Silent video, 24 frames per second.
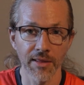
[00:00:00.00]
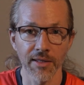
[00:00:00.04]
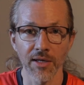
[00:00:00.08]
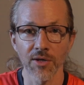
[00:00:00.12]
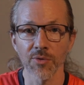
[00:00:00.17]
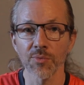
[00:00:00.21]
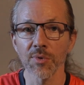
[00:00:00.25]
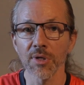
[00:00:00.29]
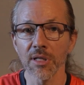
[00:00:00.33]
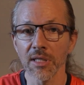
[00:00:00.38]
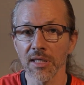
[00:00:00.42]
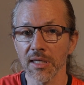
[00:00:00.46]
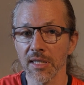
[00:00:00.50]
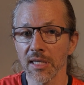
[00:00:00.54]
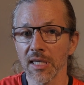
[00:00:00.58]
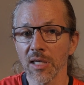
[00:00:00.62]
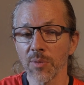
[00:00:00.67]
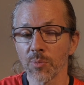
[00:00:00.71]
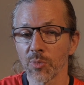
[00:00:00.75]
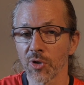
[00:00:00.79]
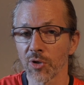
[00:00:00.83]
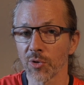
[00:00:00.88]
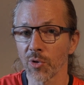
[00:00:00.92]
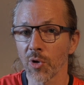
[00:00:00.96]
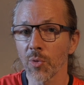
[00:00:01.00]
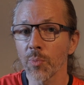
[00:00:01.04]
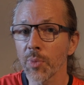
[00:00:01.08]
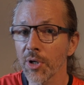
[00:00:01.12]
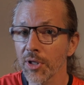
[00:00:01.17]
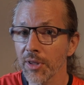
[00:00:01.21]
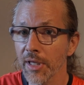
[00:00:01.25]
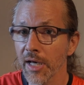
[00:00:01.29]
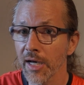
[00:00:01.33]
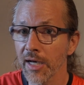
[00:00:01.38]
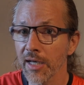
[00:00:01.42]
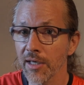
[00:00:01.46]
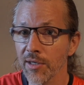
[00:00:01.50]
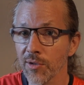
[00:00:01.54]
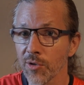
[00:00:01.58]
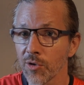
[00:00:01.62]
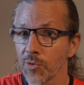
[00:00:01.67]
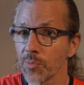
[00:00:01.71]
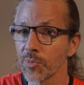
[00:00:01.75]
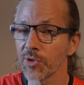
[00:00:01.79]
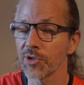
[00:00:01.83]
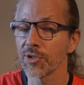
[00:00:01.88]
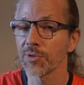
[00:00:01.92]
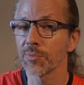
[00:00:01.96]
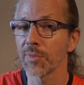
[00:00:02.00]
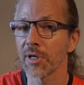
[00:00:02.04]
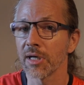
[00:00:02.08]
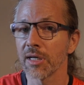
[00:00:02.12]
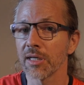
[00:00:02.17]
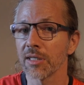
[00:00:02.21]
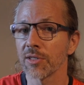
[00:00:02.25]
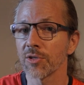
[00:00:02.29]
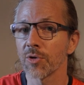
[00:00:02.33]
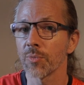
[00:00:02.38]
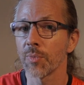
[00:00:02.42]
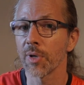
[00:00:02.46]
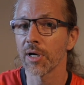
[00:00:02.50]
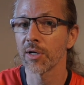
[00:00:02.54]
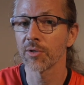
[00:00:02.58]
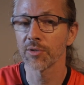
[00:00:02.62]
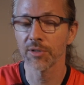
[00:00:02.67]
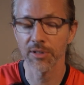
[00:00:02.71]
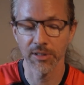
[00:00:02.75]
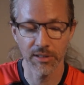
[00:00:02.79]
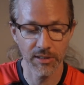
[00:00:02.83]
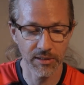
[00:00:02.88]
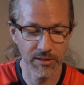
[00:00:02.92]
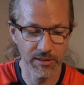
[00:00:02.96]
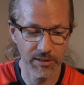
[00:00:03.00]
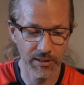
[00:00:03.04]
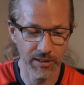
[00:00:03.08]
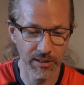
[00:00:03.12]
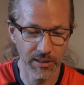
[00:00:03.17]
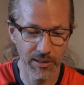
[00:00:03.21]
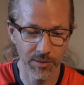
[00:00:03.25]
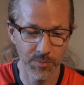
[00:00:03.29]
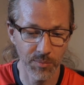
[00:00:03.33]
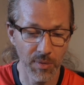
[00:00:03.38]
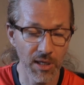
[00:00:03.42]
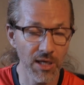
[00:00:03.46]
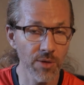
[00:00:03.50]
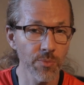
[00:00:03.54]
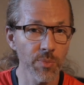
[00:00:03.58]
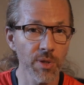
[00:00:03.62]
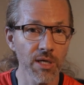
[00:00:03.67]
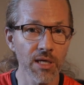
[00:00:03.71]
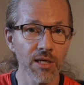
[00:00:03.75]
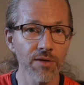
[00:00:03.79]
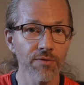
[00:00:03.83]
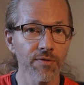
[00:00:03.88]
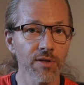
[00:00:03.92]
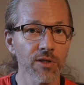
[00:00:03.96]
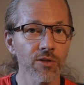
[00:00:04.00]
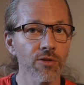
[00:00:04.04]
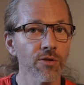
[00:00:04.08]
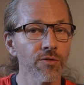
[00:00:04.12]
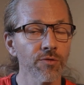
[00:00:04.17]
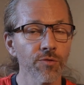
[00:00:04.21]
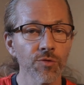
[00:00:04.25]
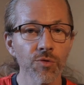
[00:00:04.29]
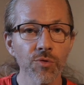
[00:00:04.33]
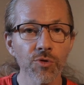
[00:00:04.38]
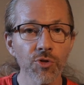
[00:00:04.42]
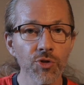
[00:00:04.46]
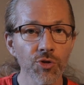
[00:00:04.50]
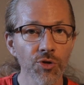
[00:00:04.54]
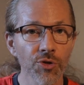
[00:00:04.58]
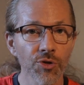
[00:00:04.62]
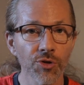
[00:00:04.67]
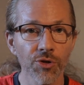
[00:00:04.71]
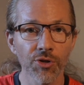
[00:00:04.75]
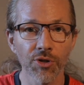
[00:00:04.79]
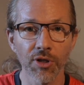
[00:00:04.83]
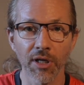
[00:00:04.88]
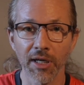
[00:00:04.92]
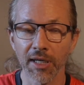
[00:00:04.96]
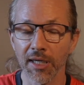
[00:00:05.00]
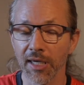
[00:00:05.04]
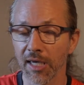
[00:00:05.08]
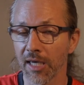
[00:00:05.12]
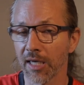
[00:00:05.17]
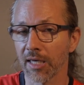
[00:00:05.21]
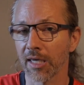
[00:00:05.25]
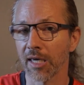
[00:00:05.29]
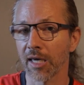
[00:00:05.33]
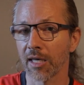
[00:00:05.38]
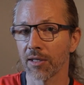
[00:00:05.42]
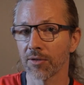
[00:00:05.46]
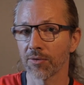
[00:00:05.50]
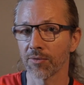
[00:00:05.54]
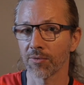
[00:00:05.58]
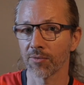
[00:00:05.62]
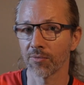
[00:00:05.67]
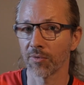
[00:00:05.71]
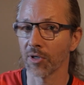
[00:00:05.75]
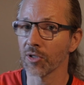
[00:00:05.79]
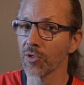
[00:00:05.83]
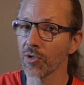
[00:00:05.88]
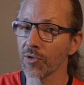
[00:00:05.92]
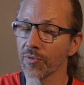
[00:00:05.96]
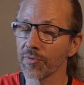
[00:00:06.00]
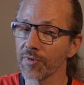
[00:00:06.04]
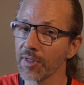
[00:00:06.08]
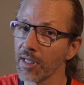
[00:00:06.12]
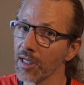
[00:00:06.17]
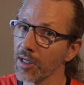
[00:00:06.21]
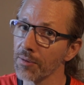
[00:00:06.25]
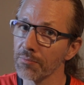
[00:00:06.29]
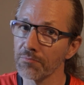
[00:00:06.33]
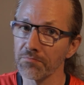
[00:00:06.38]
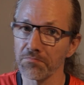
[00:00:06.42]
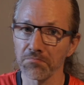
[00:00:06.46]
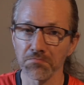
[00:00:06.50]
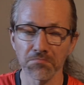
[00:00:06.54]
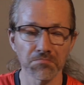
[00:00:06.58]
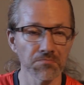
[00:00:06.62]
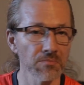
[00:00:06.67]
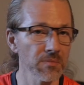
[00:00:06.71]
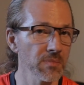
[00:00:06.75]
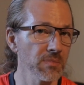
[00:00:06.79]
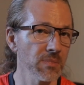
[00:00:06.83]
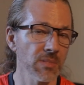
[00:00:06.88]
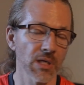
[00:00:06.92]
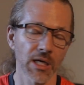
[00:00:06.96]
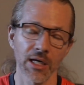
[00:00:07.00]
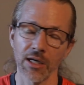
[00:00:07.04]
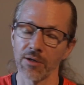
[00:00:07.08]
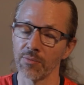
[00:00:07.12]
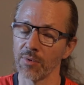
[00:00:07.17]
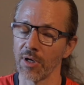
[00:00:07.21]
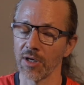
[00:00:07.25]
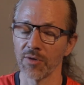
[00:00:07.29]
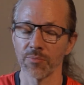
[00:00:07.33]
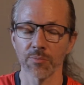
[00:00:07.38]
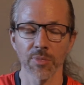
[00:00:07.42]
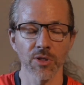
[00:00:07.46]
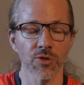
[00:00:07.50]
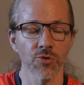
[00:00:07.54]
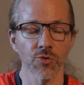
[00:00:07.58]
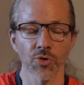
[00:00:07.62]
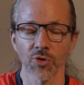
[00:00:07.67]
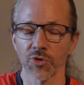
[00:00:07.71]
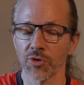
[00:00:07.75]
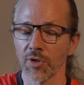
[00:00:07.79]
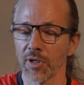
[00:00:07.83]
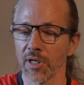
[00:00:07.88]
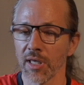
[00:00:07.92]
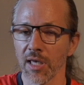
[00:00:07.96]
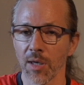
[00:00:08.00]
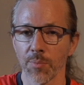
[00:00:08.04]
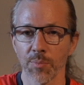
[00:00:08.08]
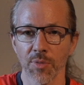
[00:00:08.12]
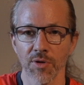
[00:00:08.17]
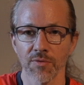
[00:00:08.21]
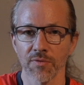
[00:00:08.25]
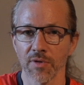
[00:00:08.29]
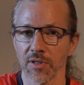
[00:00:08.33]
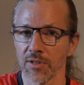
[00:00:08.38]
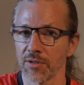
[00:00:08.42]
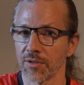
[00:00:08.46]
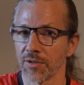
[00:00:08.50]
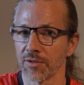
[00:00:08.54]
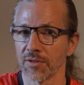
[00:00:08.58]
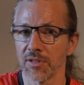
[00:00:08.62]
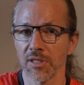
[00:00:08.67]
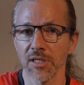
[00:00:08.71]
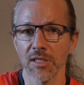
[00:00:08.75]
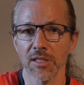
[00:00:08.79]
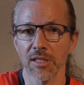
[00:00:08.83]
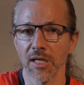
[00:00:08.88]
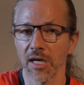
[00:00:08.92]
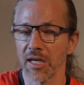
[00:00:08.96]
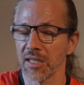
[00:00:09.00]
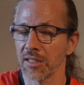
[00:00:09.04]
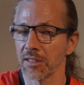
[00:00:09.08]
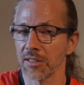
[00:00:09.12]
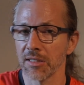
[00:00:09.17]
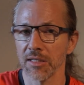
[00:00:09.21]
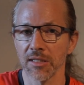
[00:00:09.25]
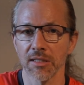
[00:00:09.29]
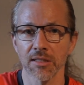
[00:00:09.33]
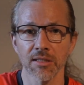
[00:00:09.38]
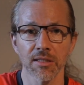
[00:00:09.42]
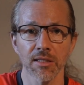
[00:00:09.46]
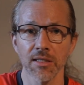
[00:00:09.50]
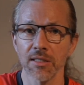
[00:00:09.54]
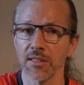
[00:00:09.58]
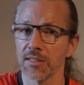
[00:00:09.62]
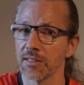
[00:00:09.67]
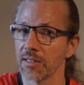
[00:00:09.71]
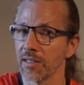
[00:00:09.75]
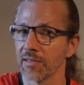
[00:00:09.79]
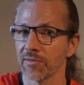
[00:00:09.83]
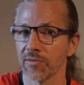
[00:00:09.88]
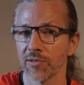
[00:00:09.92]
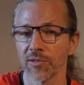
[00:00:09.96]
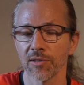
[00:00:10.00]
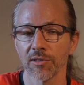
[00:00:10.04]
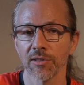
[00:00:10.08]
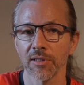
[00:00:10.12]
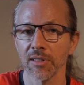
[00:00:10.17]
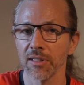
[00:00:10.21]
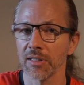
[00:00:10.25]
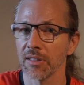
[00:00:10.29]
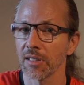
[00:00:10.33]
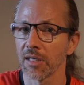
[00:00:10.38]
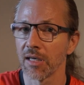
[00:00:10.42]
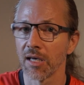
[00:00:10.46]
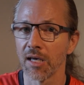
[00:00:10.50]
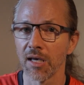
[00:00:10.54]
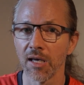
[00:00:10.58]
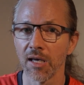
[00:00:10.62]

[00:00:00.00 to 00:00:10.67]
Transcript: really keep an open eye, open mind about it, and maybe if in the future I can get one of them, I'd be totally happy with the D90, D70,